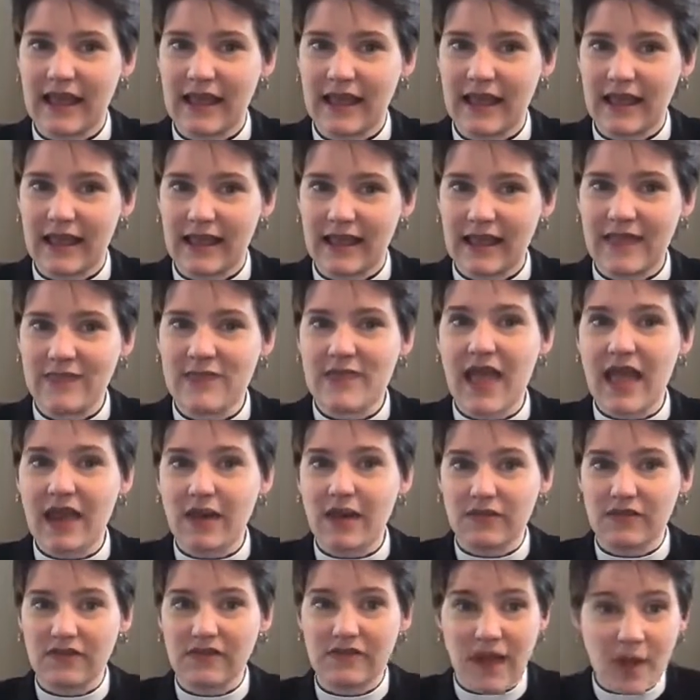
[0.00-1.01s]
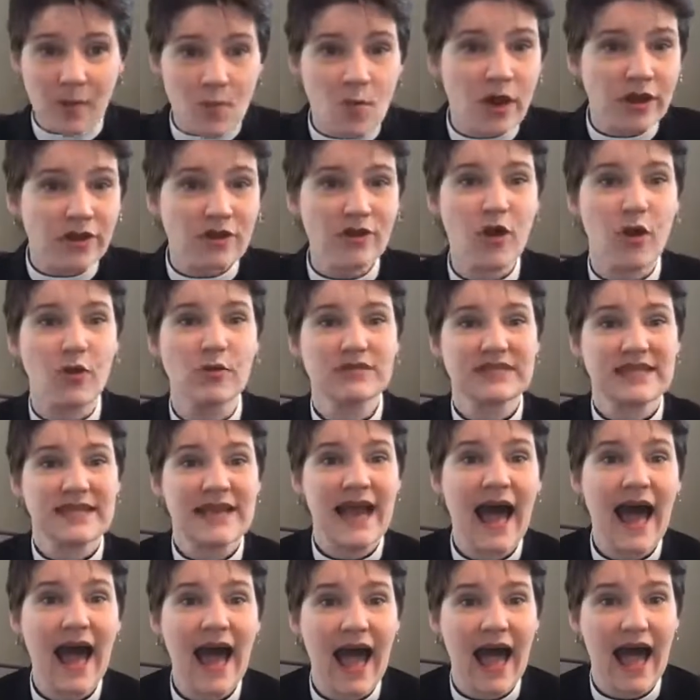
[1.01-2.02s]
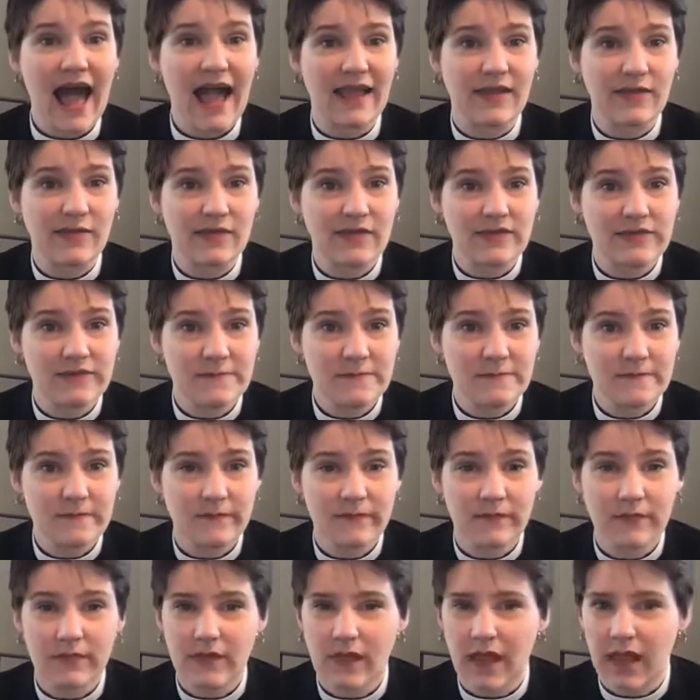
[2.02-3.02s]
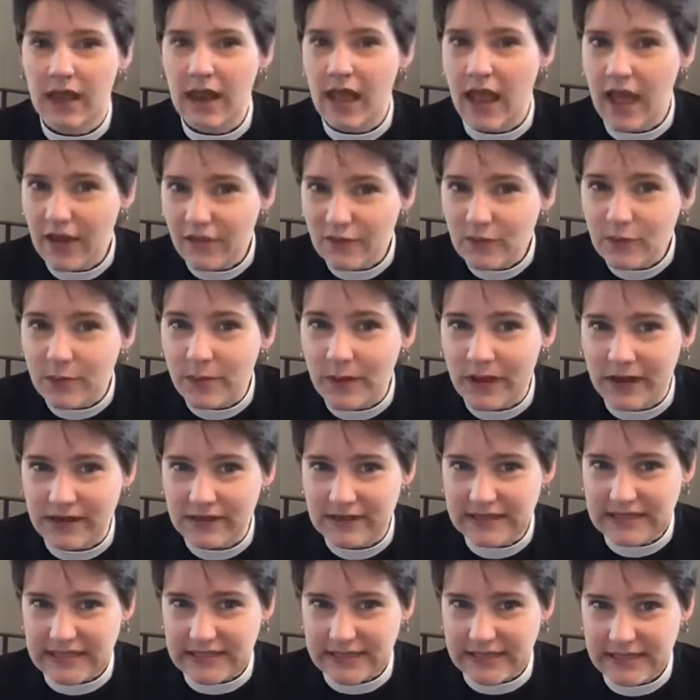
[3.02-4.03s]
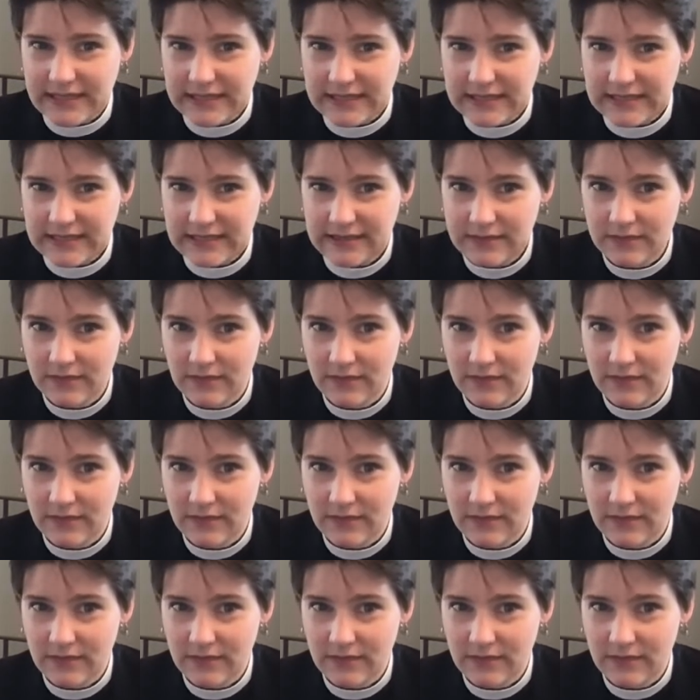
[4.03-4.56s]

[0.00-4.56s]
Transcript: in that someone goes and hides and everybody seeks.